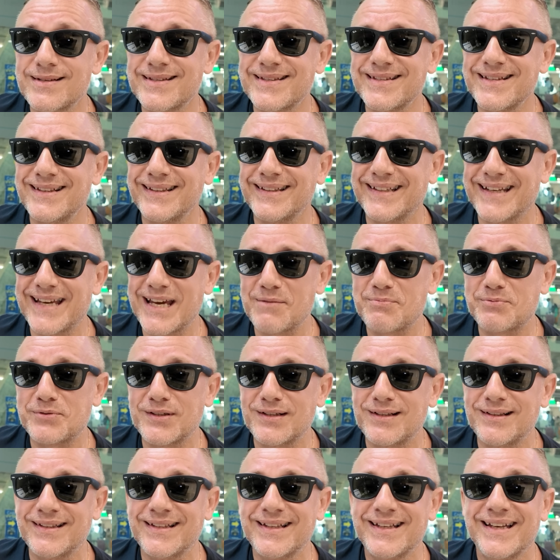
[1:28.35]
still in
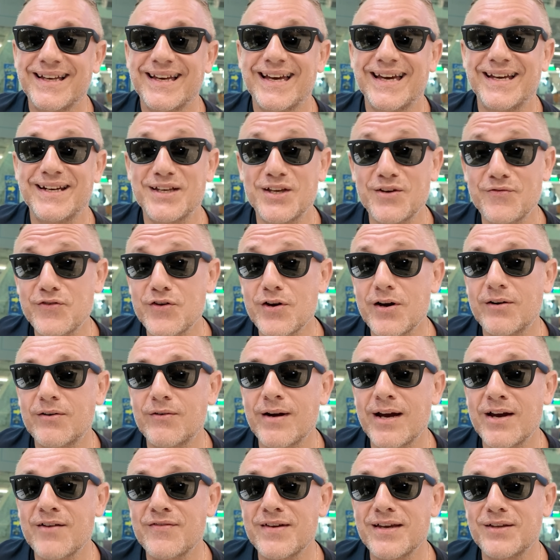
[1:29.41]
April, and if you are
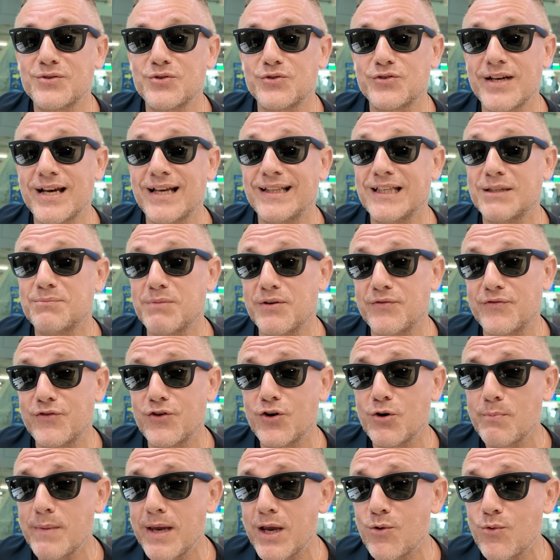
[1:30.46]
arriving to Thailand
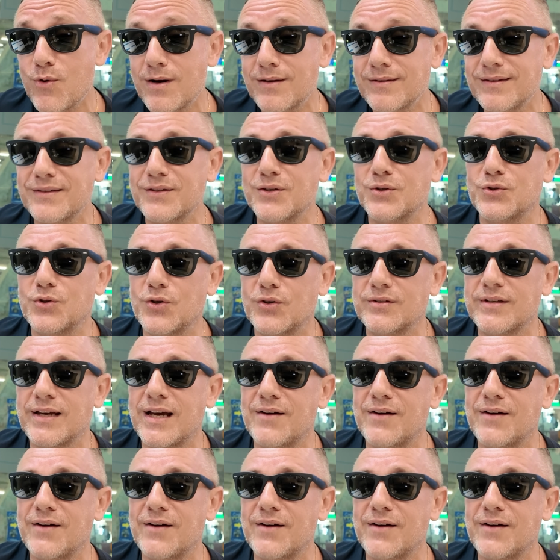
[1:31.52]
before May 1, you don't